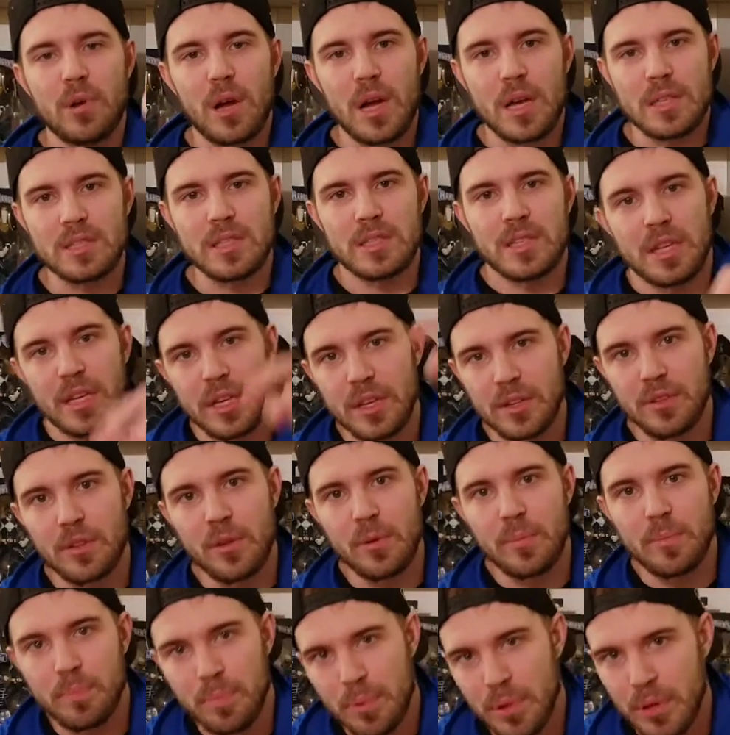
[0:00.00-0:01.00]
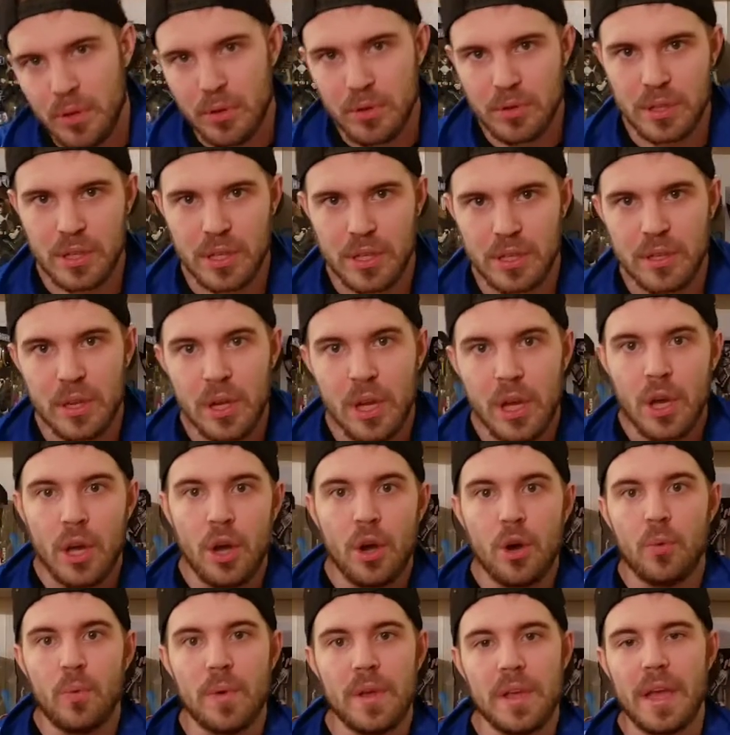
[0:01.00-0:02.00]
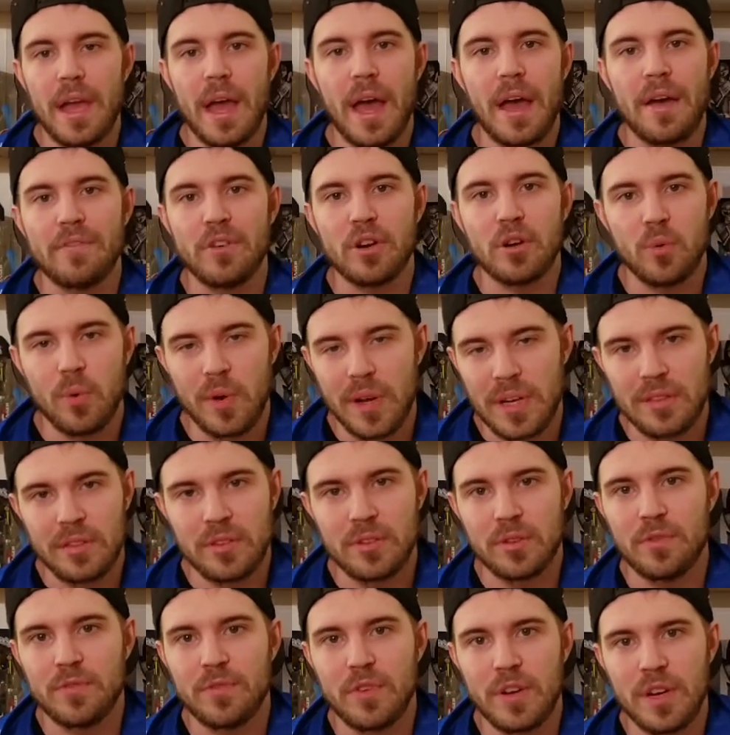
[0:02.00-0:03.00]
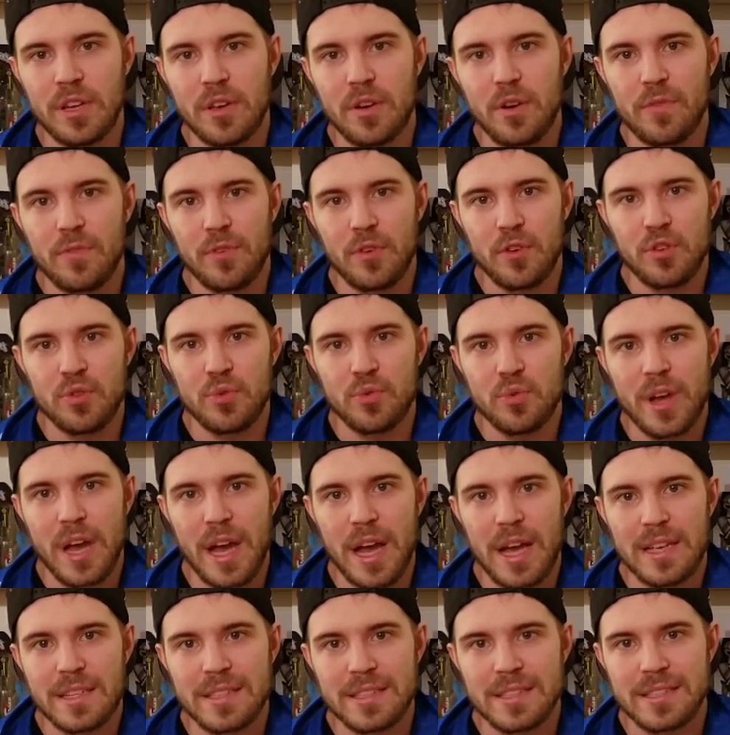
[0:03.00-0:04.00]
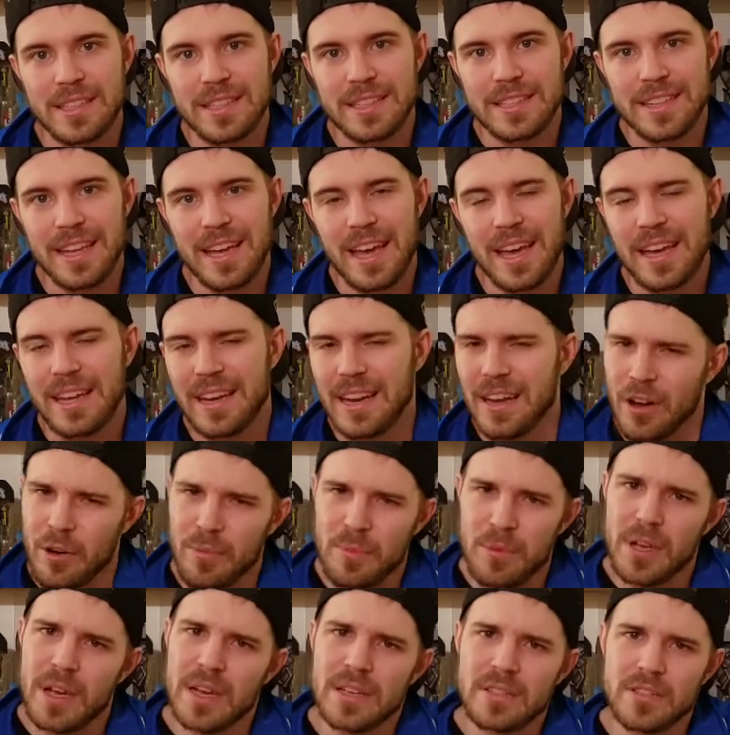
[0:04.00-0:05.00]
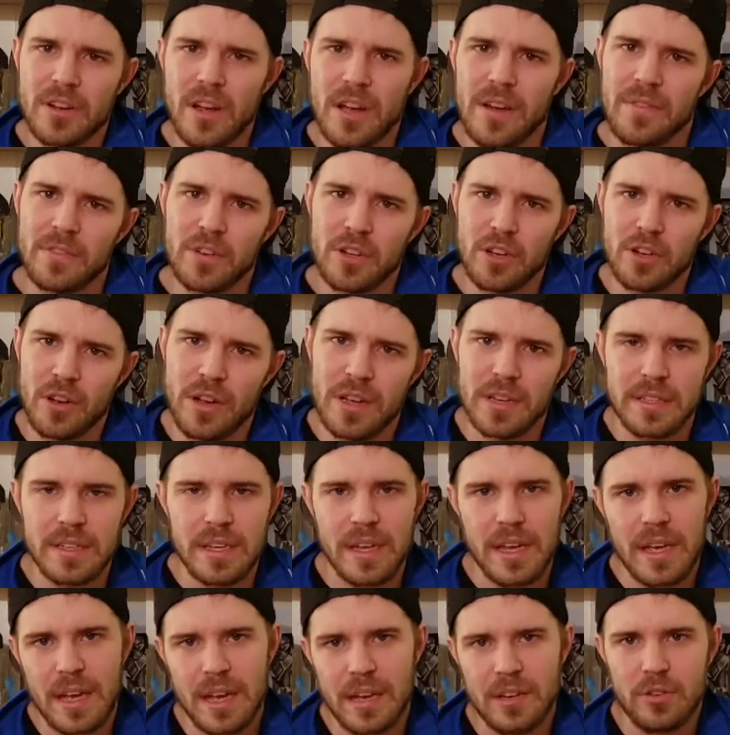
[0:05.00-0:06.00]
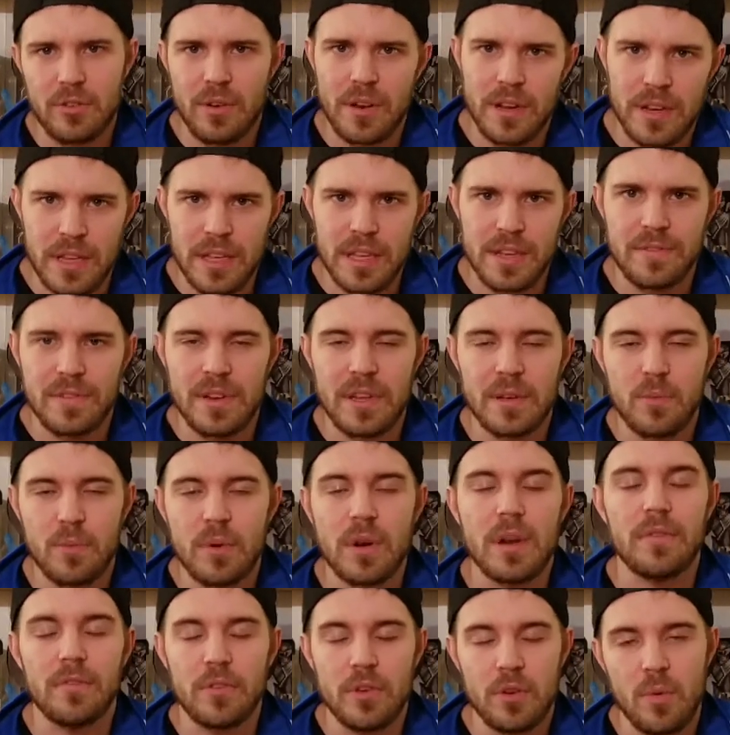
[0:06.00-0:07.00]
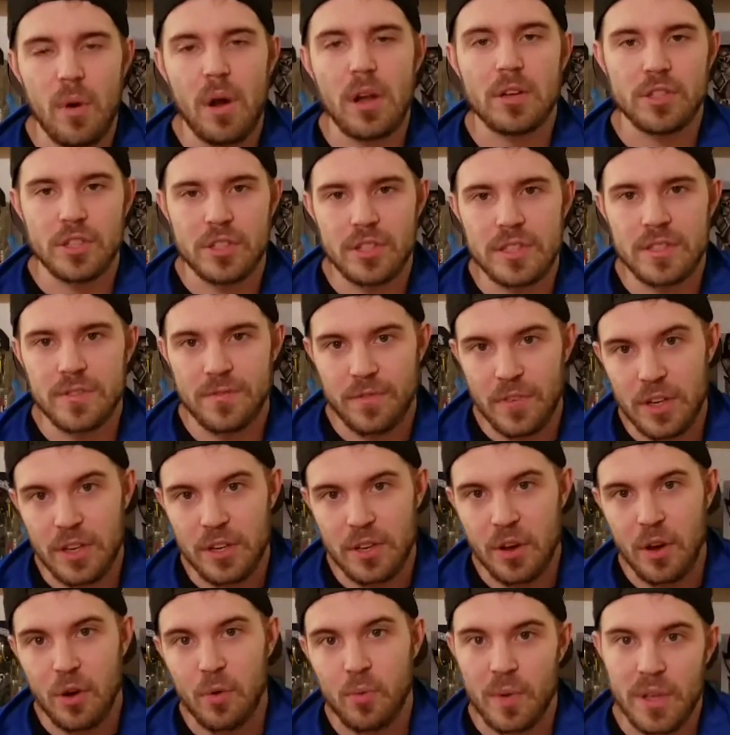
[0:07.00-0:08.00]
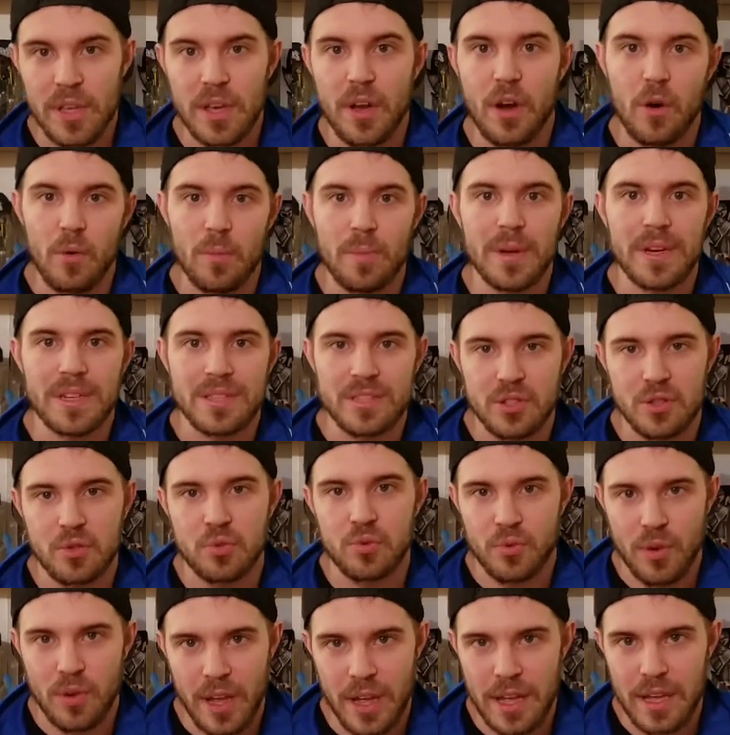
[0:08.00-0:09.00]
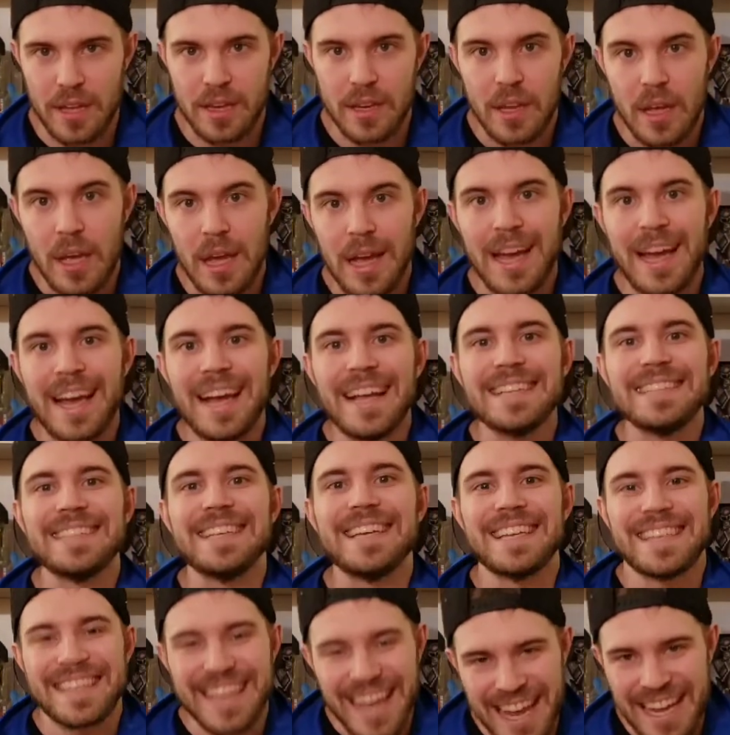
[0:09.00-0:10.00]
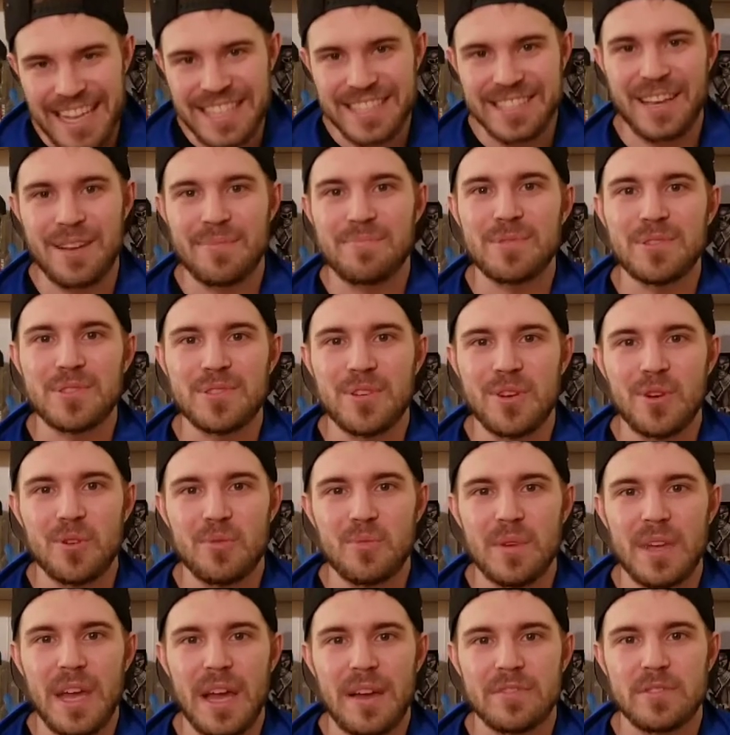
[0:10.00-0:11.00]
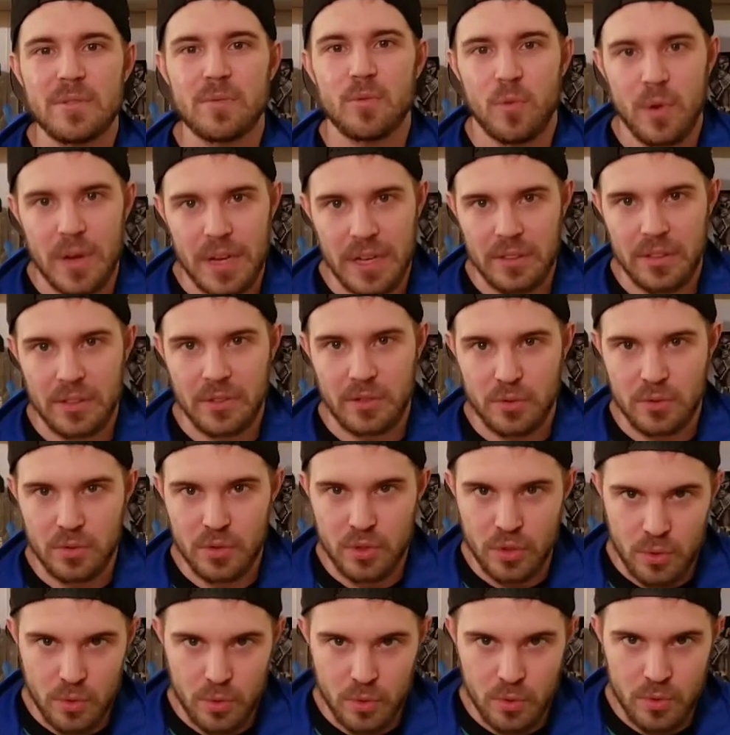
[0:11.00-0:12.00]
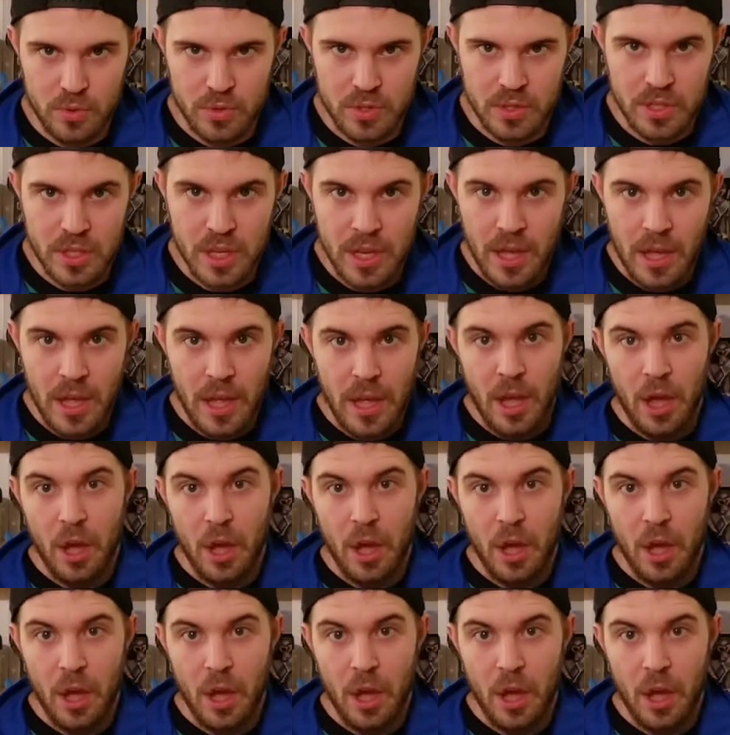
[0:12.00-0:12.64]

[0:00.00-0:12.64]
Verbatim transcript: Brosnan in the building we have a quick little video for you guys today. And I hope you guys are having a great day, a great evening. Whenever you're watching this video, we hope it is great. Today's episode, we have some quick little news.